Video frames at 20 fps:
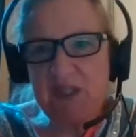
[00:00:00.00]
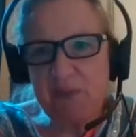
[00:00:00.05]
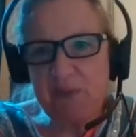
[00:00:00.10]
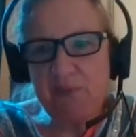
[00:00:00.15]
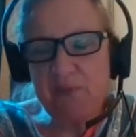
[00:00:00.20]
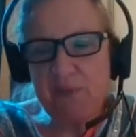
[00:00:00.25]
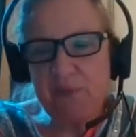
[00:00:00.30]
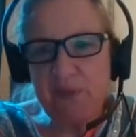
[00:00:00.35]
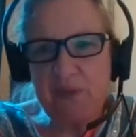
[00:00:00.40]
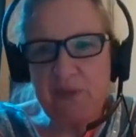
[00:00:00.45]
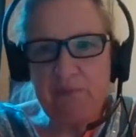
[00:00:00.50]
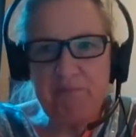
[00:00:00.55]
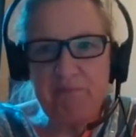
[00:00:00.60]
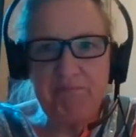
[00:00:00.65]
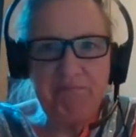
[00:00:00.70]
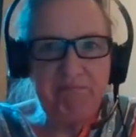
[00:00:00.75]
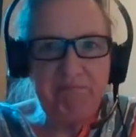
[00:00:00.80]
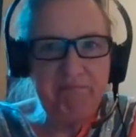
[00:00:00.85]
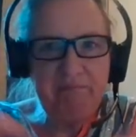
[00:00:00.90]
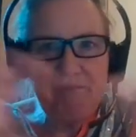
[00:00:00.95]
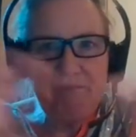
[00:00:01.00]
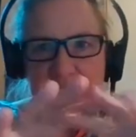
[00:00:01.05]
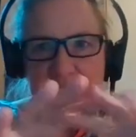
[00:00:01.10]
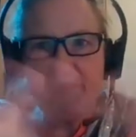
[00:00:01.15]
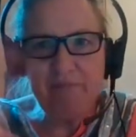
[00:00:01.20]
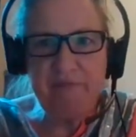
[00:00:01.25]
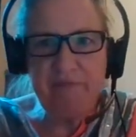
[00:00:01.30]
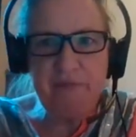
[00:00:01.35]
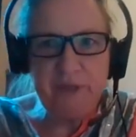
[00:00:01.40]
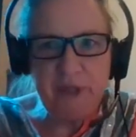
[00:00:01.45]
different
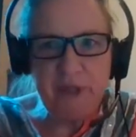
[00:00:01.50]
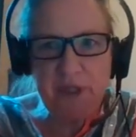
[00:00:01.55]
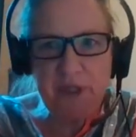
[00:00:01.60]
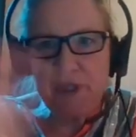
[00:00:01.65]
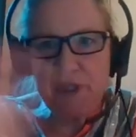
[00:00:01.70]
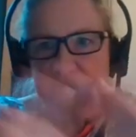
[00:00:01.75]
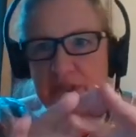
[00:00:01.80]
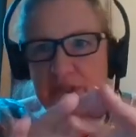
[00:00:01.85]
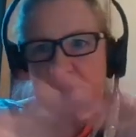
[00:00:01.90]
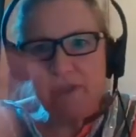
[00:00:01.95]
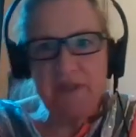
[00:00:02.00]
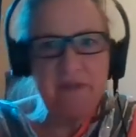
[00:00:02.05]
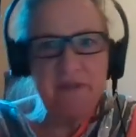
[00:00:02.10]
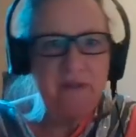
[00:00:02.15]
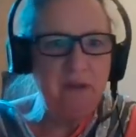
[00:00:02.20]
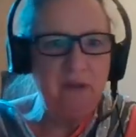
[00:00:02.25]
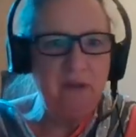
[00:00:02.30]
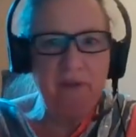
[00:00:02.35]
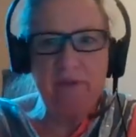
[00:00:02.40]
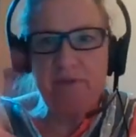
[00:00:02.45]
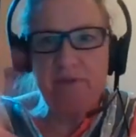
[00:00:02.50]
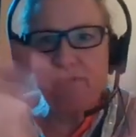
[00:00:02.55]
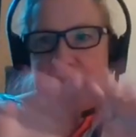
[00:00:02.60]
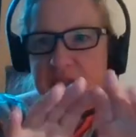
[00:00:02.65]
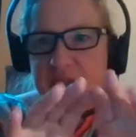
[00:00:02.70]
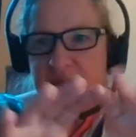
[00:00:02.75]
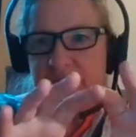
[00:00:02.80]
versions of